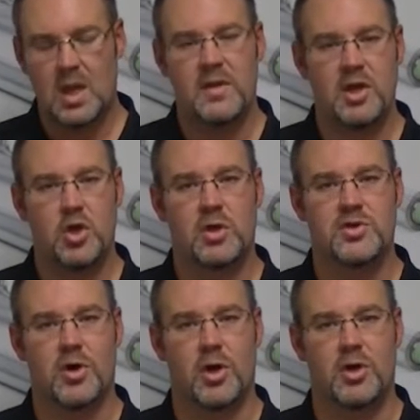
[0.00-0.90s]
and then you
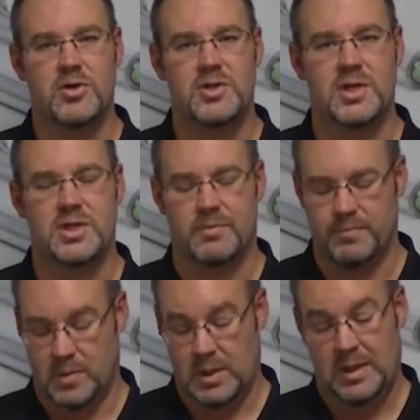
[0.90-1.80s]
can turn on your system.
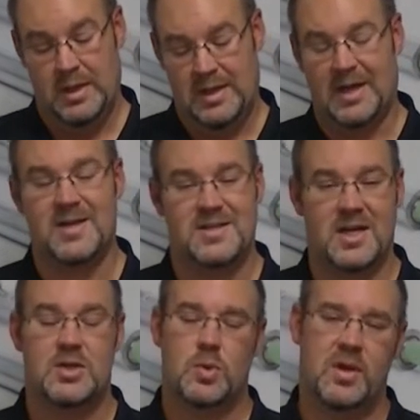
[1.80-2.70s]
Like I
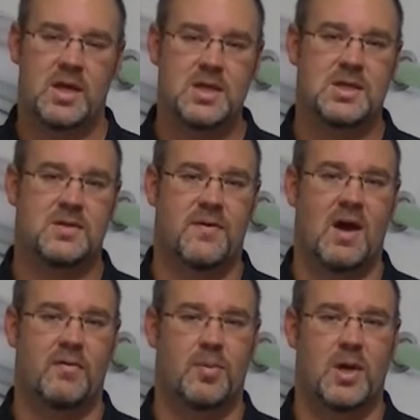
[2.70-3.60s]
said, it's one of the easiest
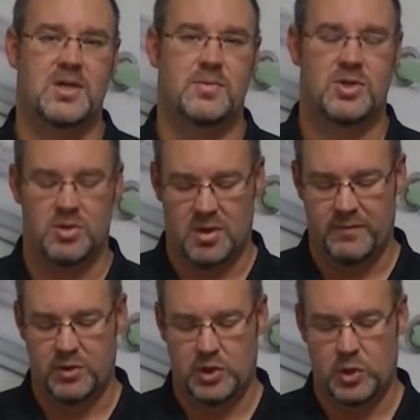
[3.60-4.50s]
valve replacements you'll
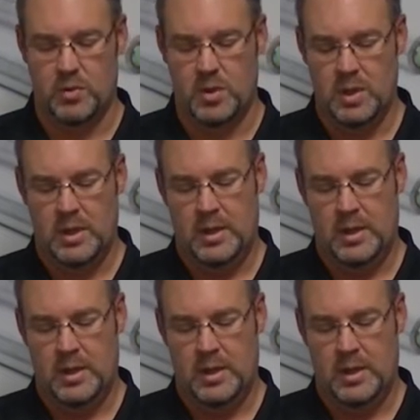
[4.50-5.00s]
ever do.